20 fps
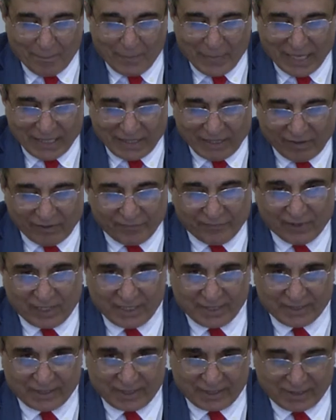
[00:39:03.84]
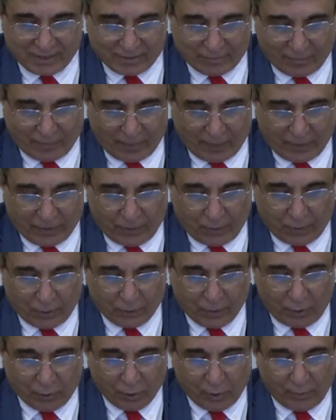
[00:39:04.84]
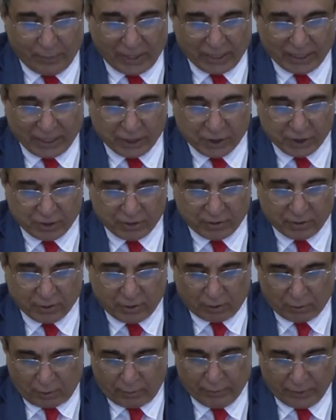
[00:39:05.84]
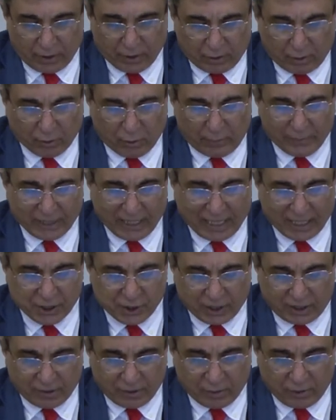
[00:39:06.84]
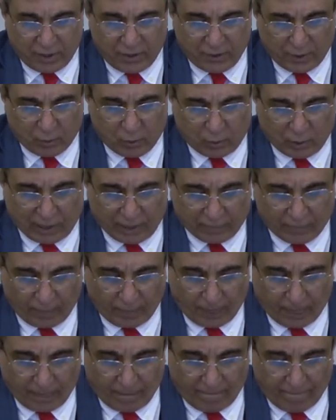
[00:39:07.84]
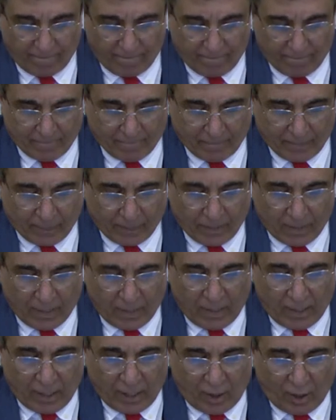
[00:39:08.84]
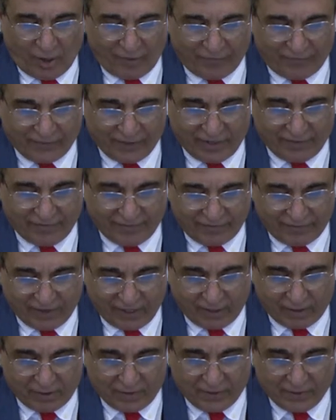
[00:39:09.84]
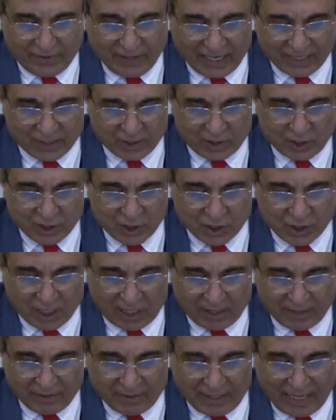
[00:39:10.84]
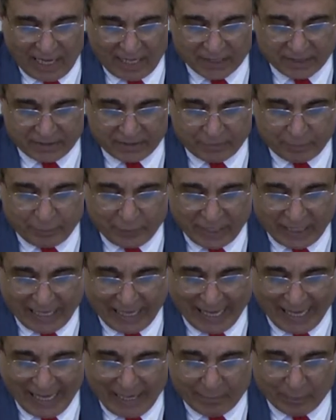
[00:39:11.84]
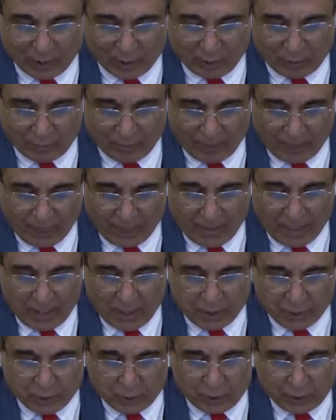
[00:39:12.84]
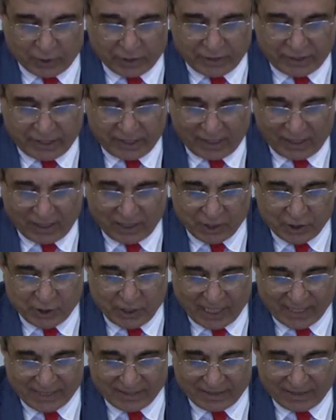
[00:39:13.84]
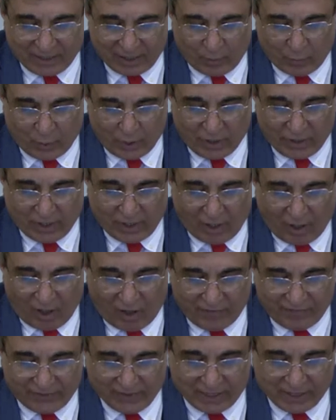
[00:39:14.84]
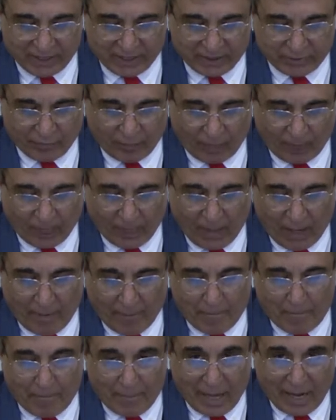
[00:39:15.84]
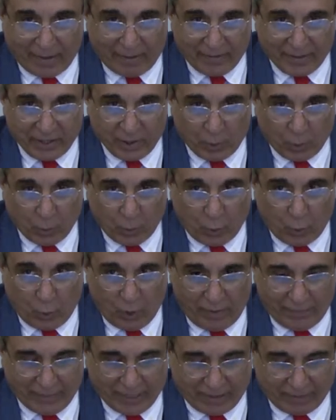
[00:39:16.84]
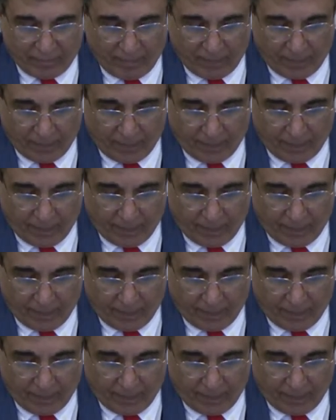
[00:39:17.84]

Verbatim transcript: many references to concubinage, concubinage in, in the Quran. If ye fear that ye shall not be able to deal justly with the orphans, marry women